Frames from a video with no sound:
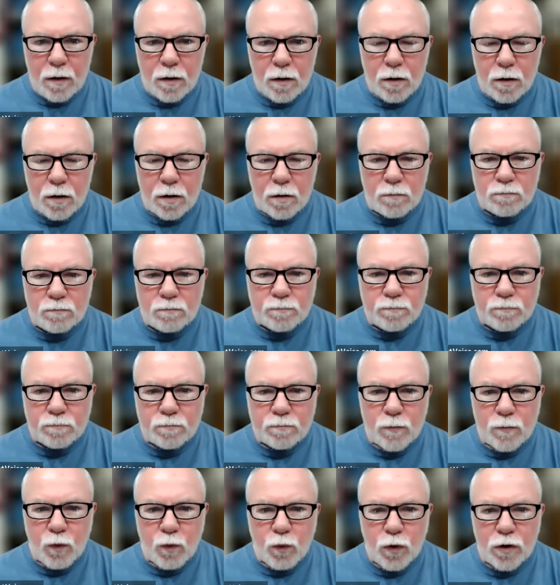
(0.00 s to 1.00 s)
Um,
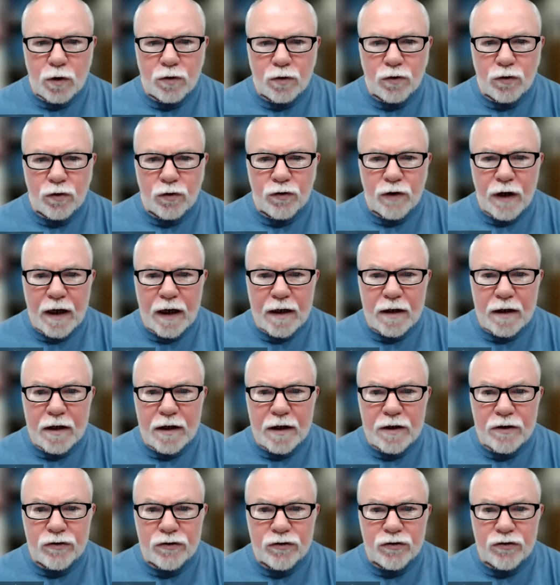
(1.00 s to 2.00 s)
one of the
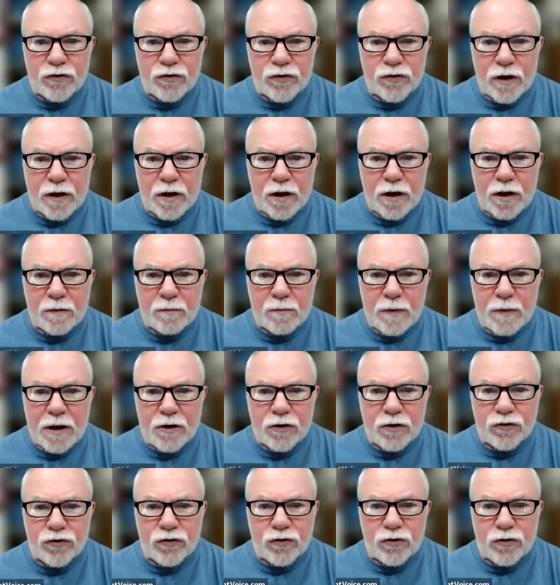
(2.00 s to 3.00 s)
highlights is that I
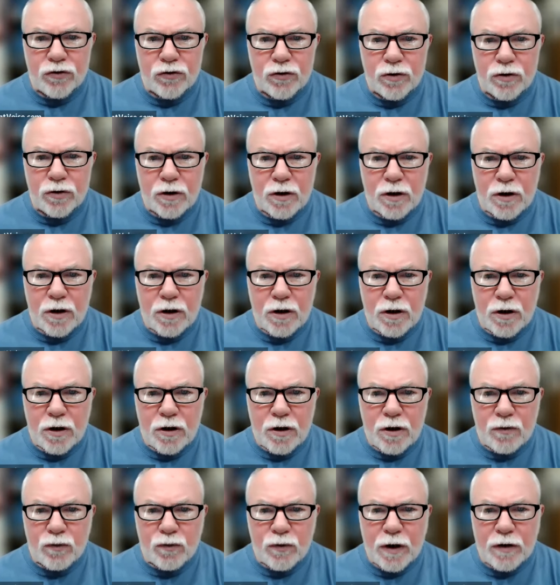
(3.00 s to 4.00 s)
managed to
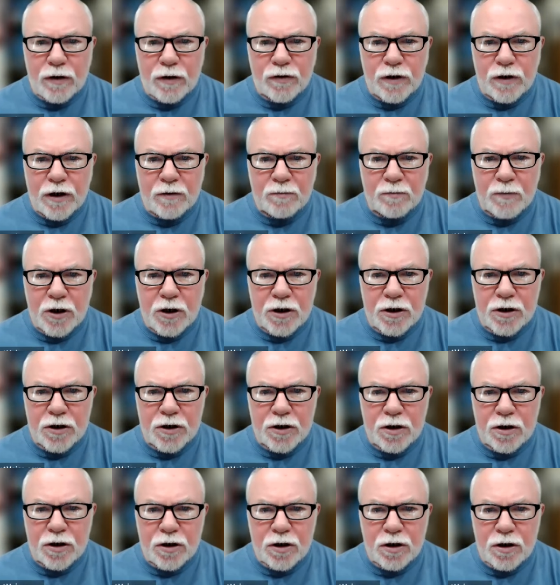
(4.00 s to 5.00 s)
round out
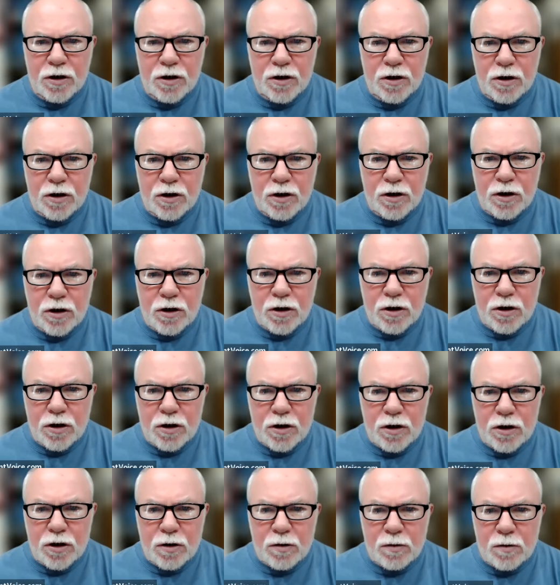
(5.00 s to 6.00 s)
my
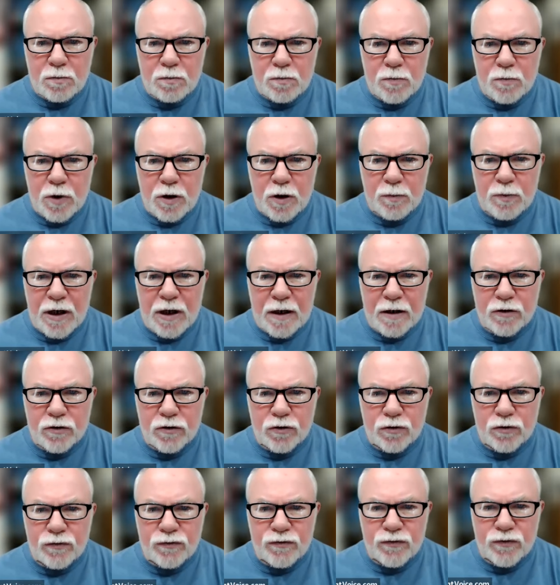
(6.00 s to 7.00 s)
my
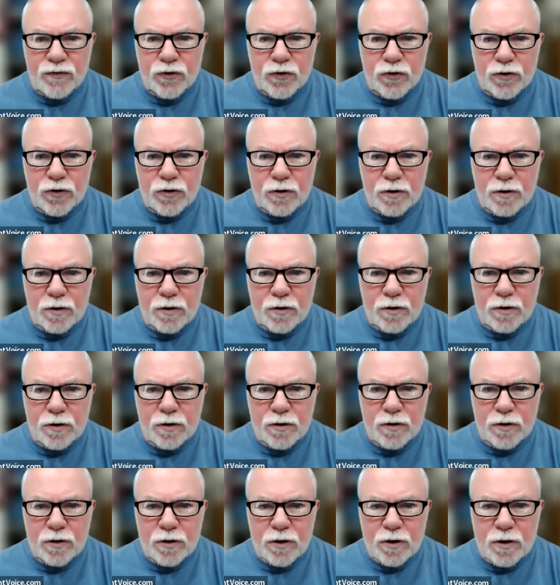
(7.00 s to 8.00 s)
panel for
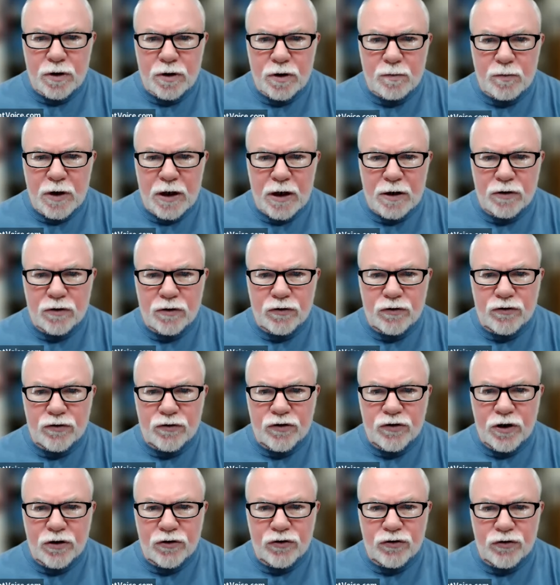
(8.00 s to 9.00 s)
panel
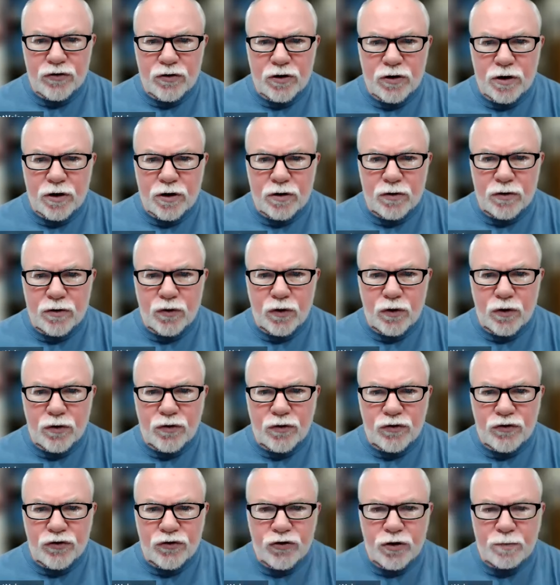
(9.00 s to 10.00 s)
discussion on
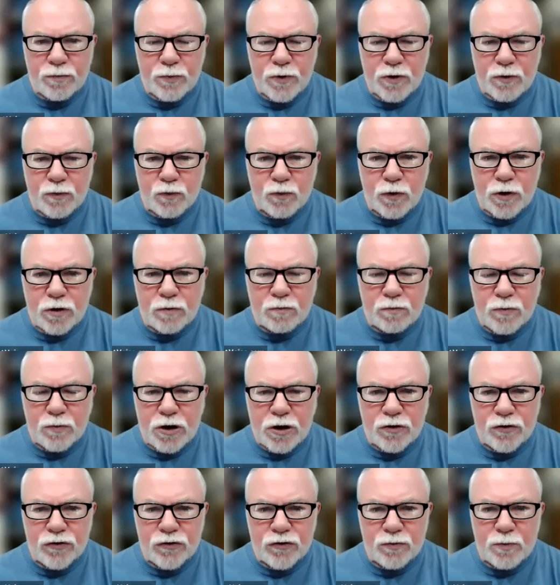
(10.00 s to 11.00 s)
authorship and what it
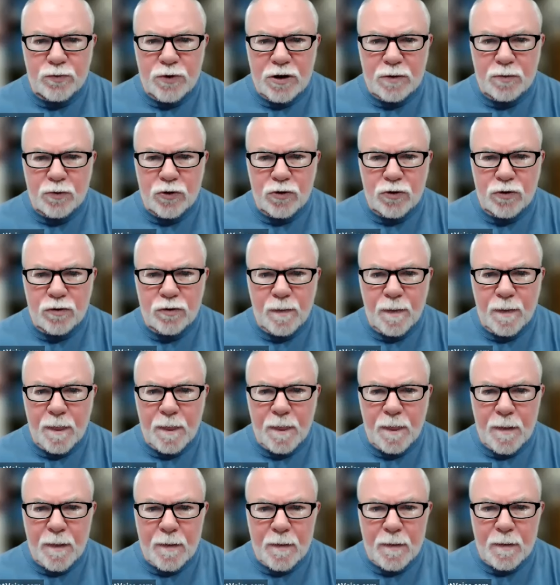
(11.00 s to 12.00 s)
means to people
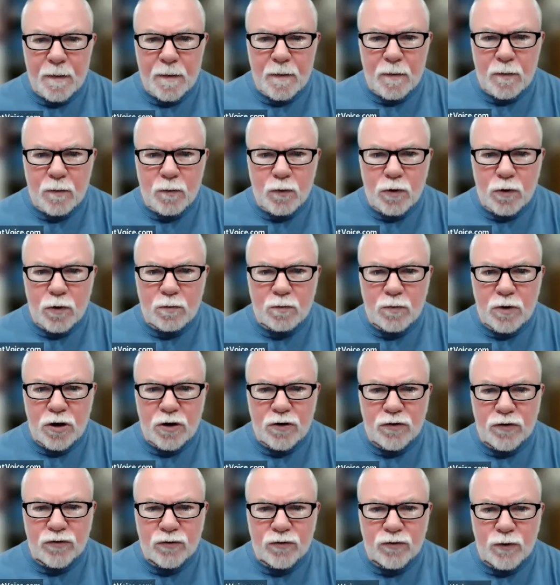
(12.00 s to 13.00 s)
it
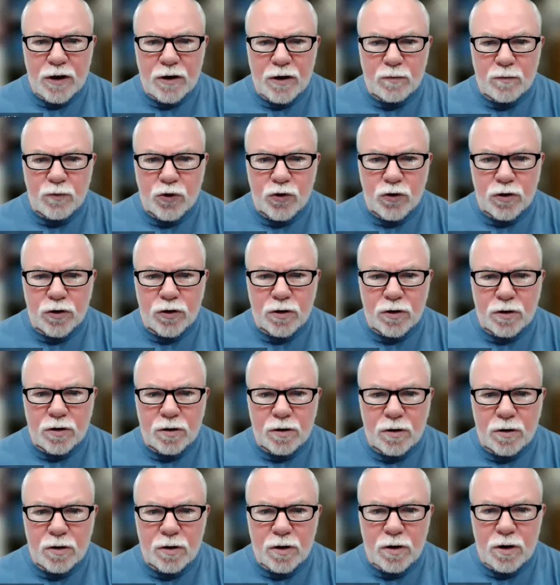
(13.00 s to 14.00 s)
means to write a book
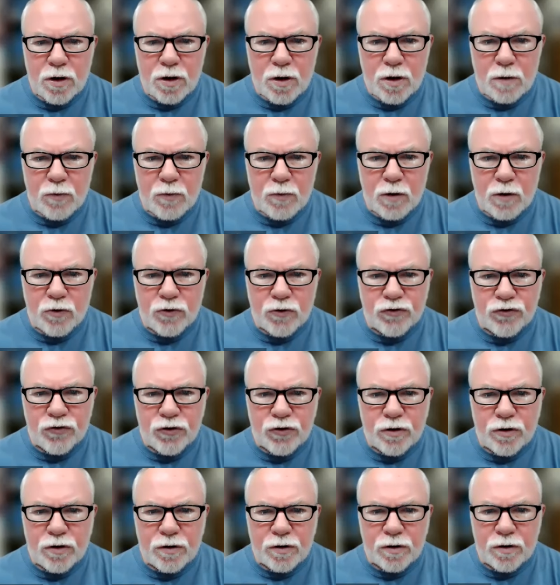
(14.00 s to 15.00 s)
and publish
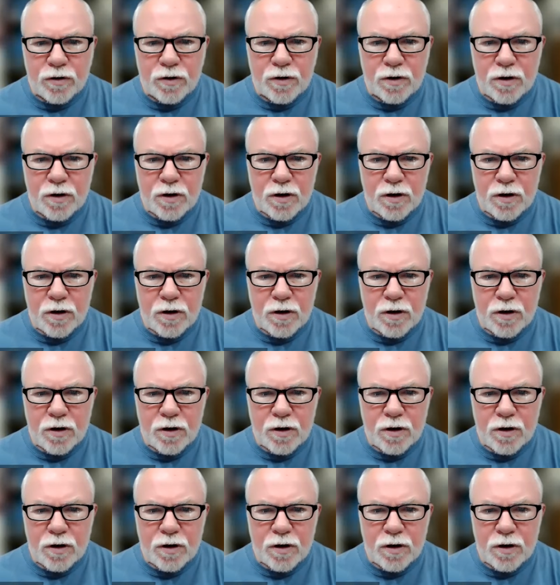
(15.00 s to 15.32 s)
it and